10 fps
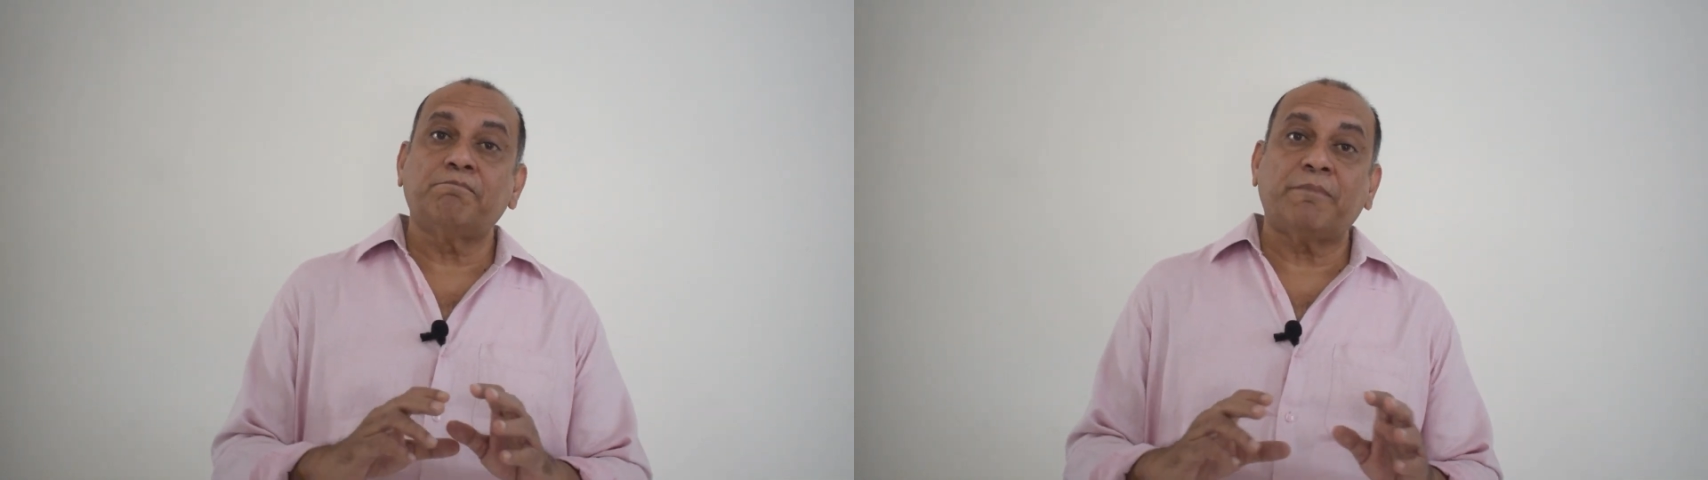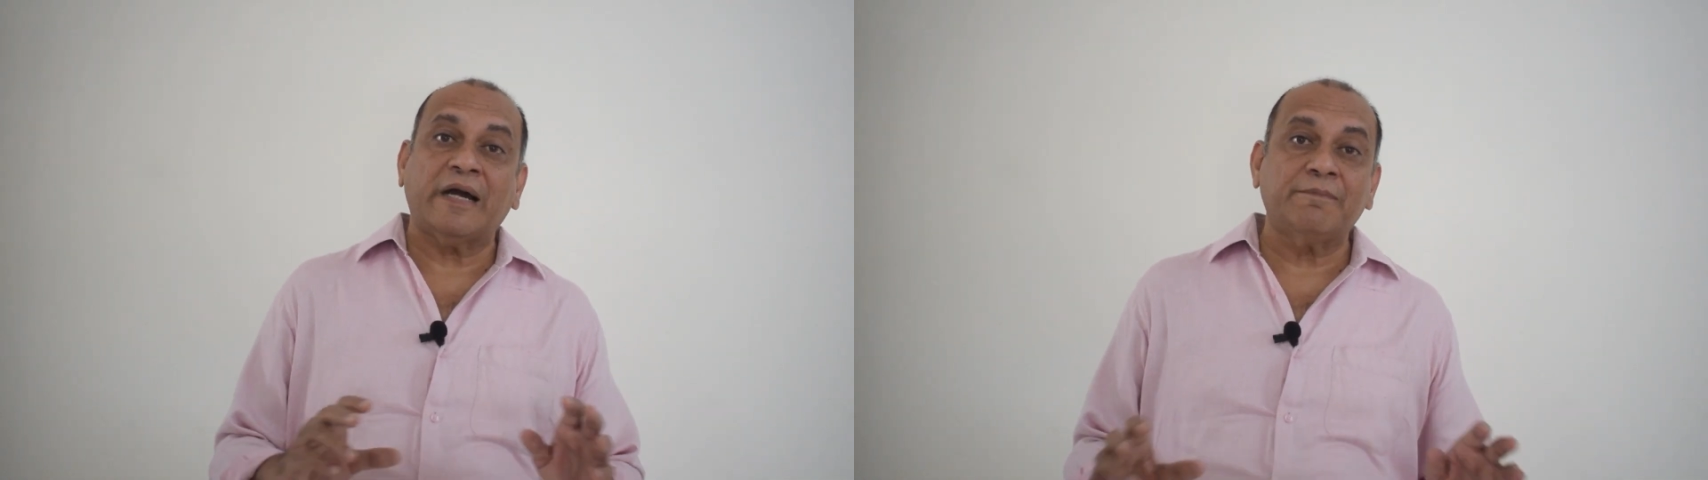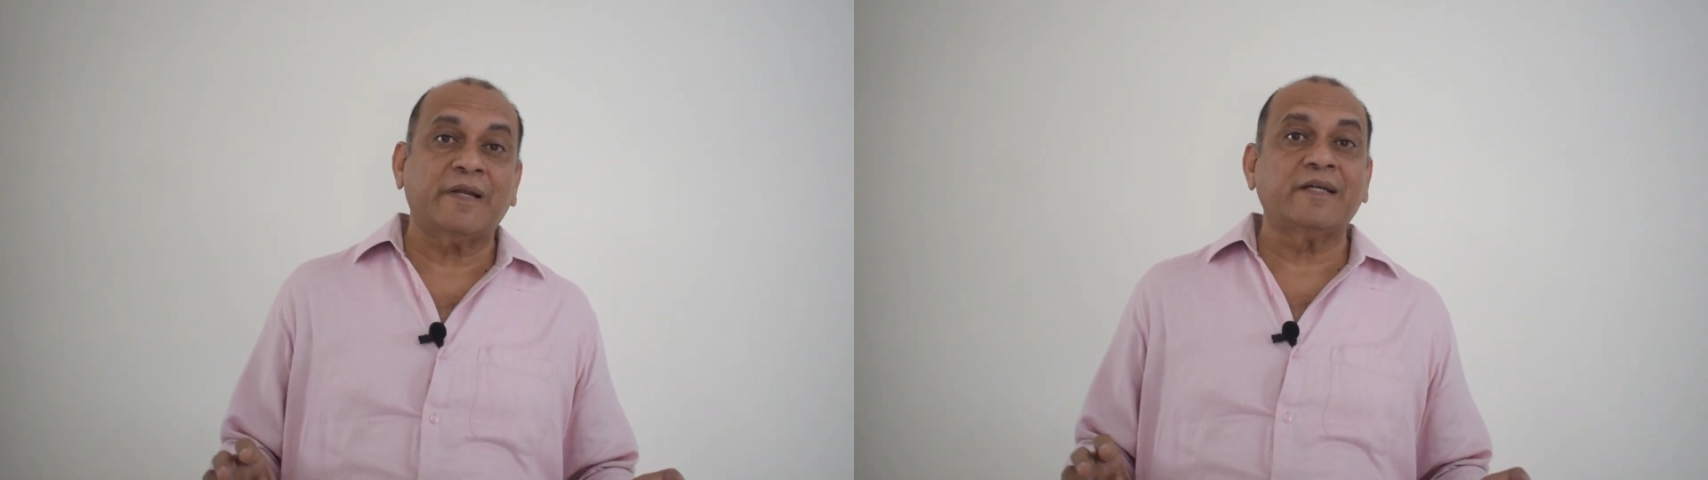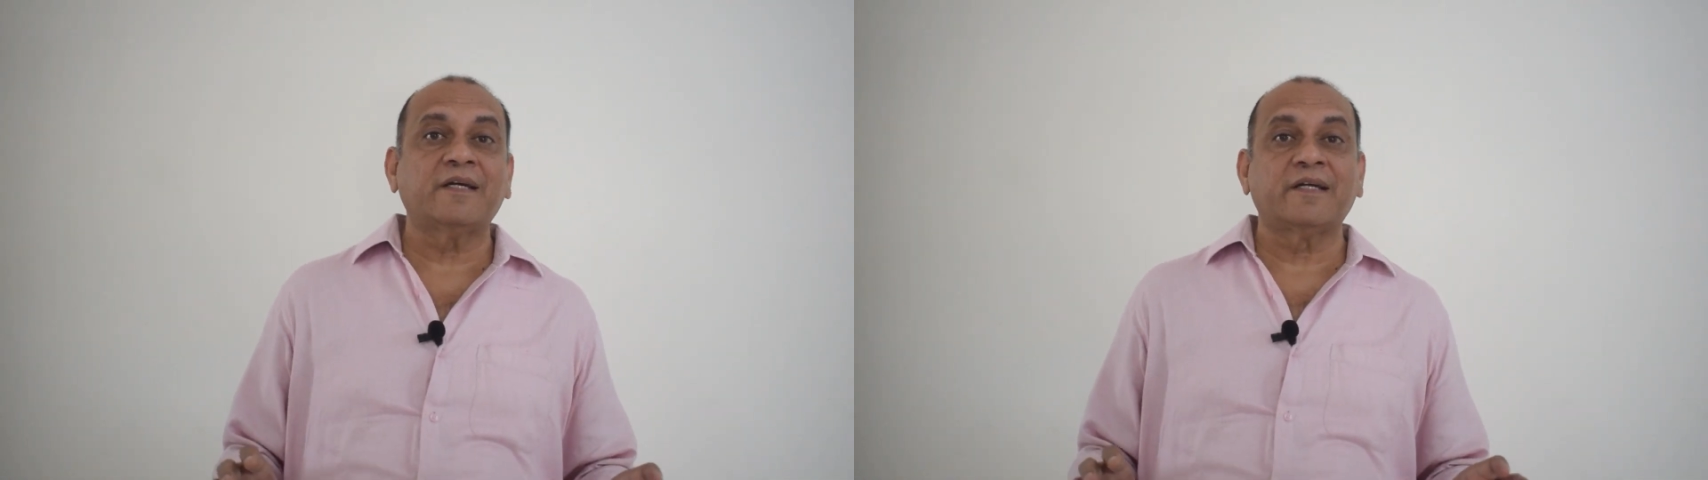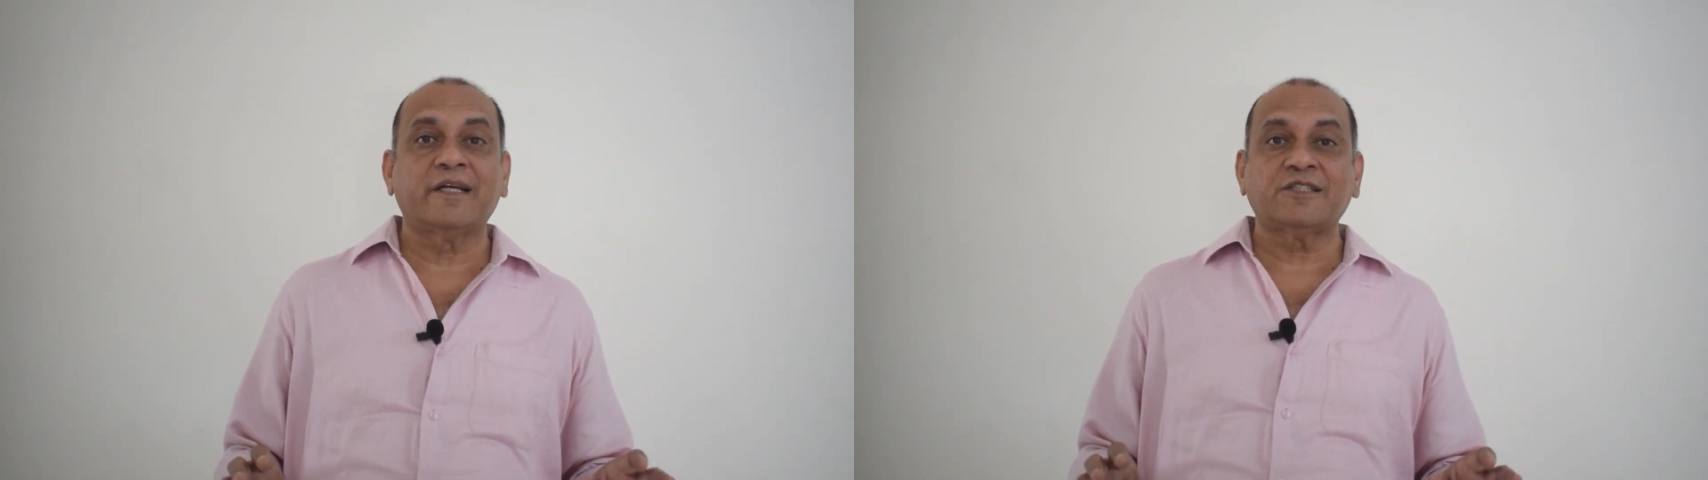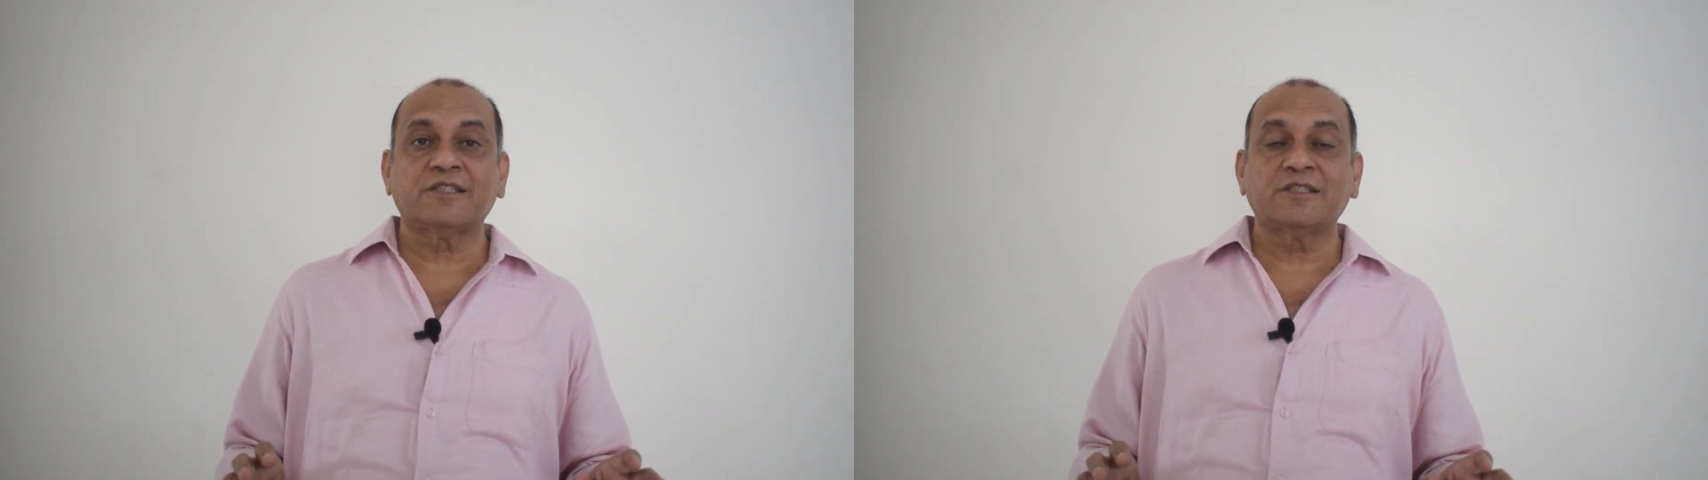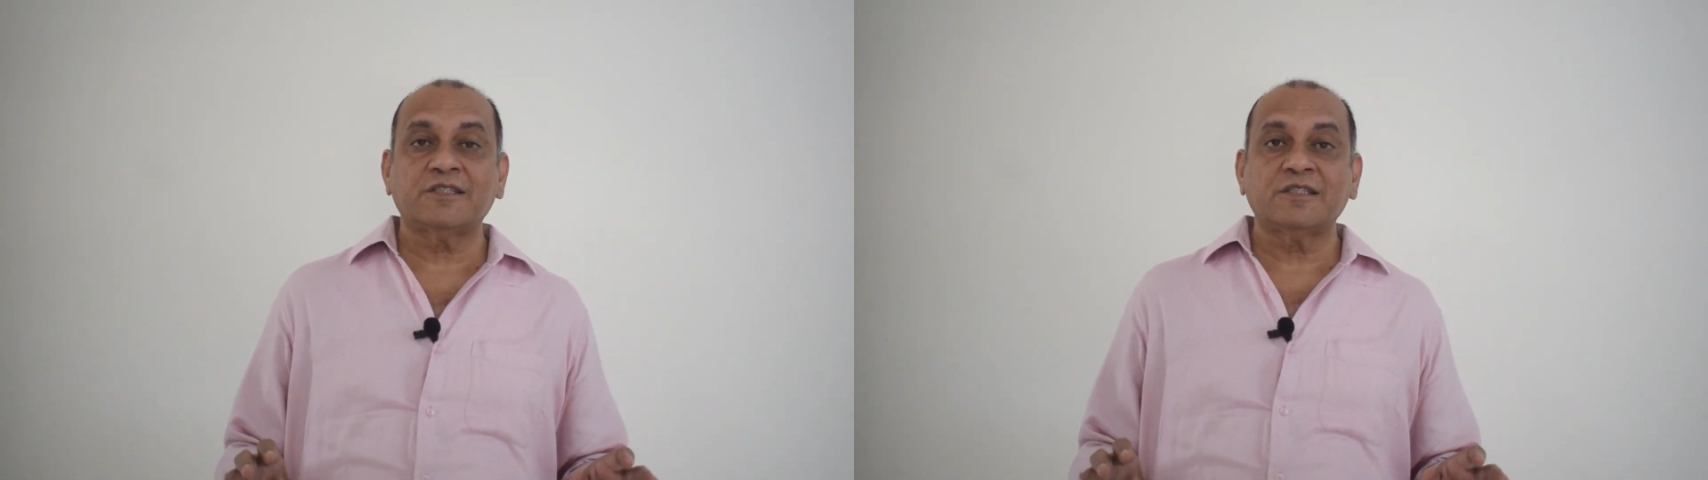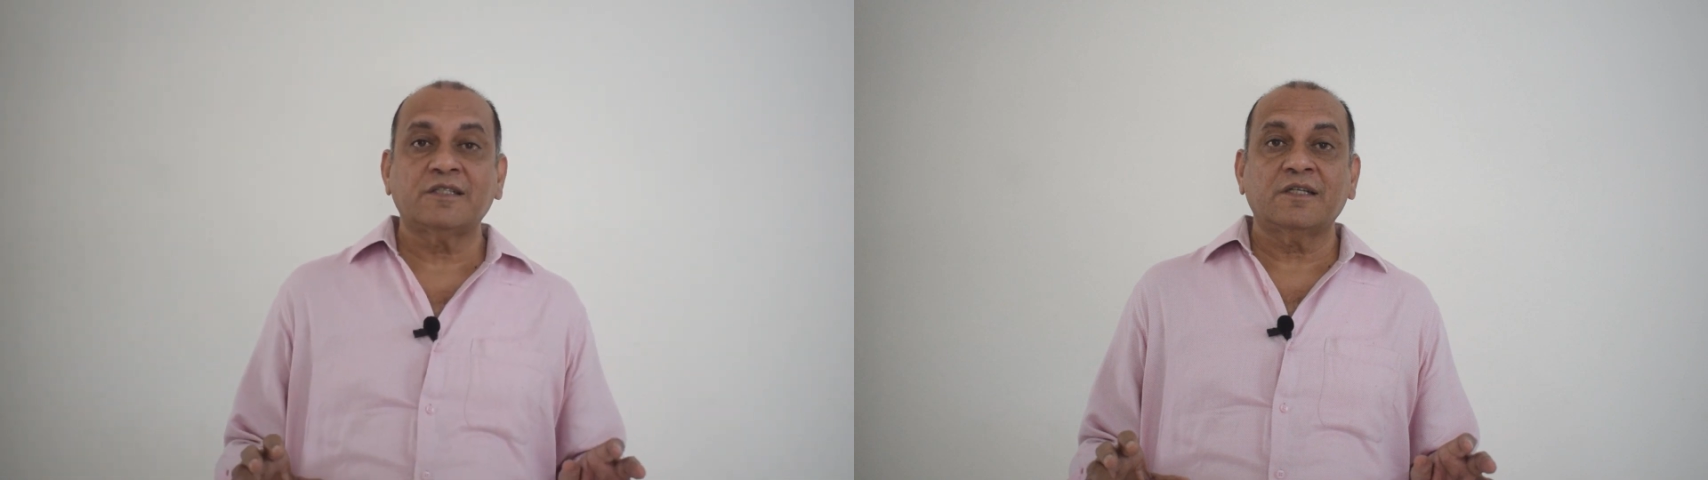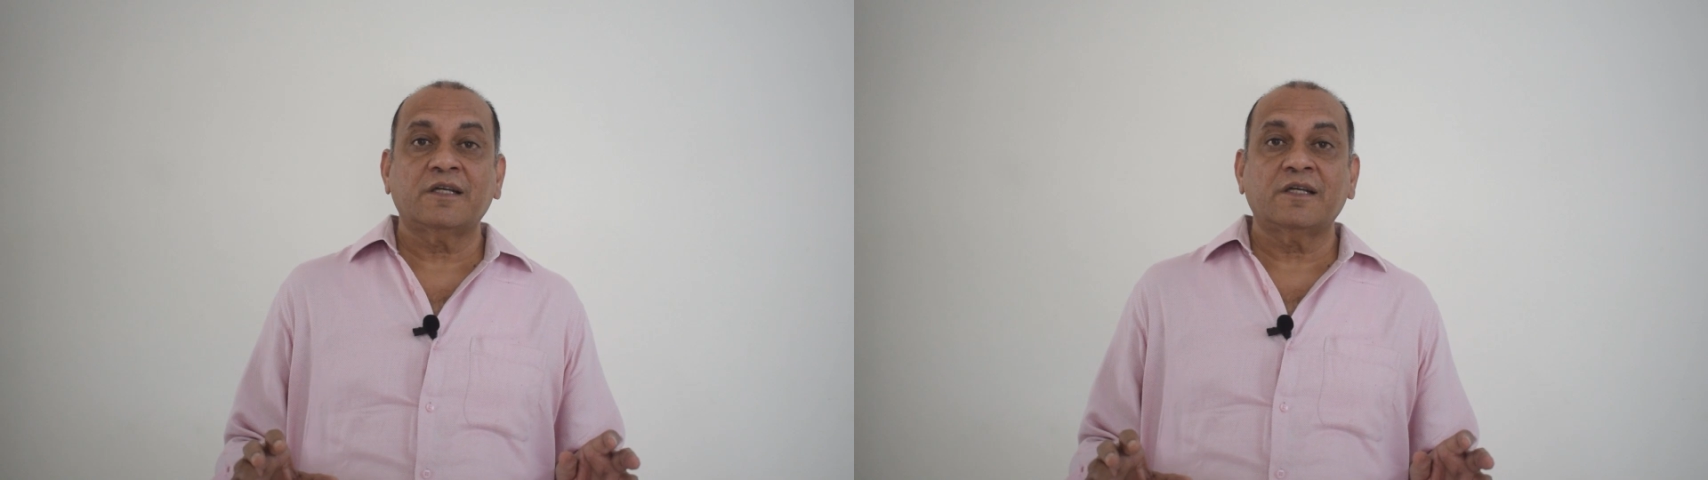pipeline connections